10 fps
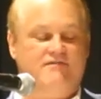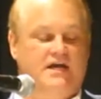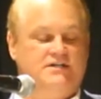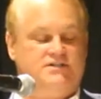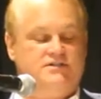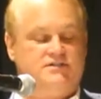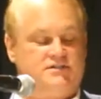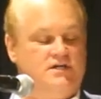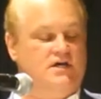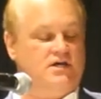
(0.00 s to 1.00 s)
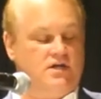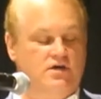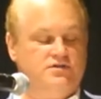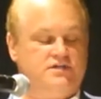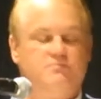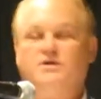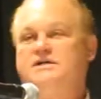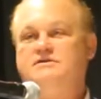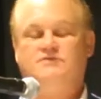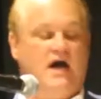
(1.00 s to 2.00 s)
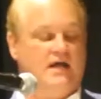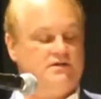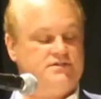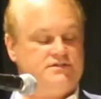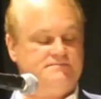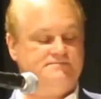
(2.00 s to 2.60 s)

agents using predictive dialers.